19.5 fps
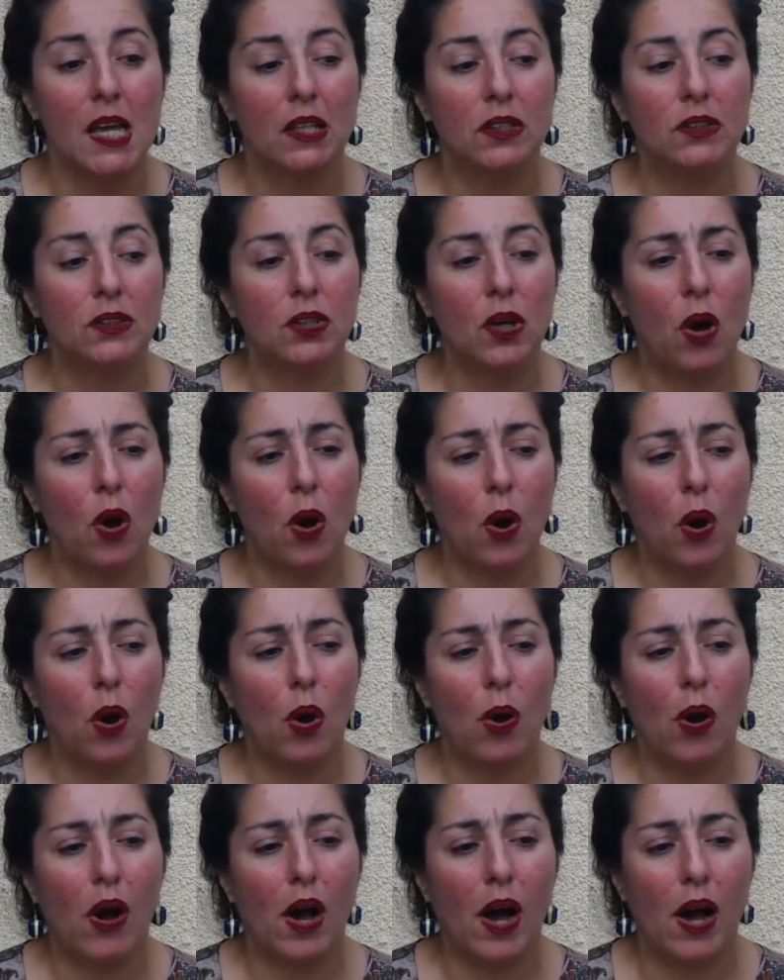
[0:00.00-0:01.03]

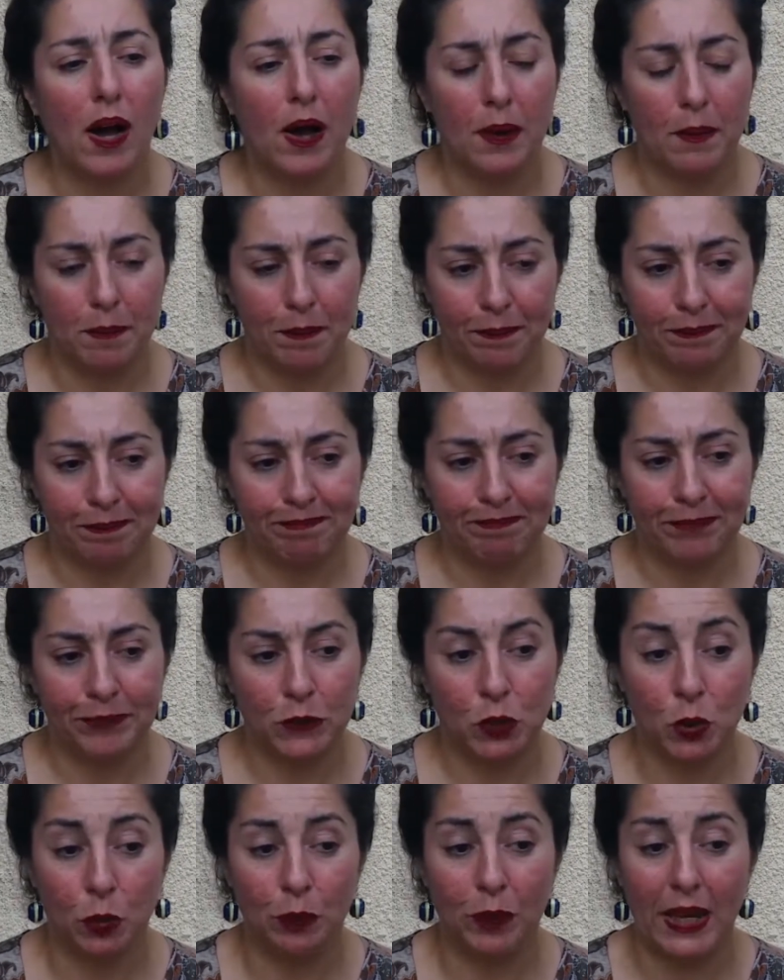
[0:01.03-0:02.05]
So,
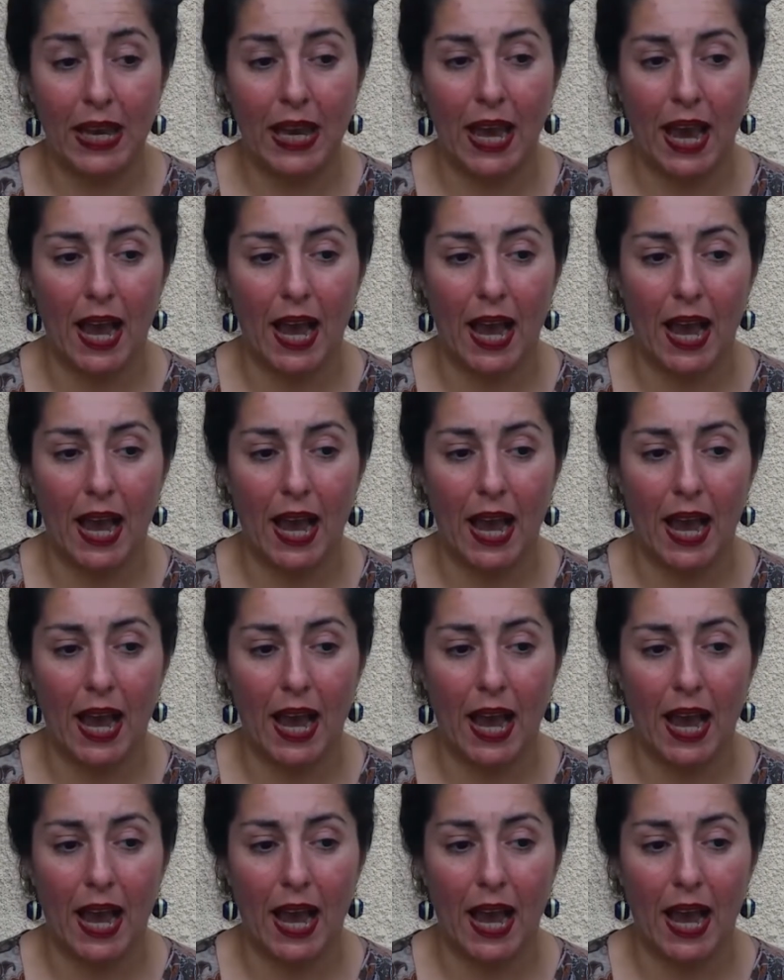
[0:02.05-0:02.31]
to be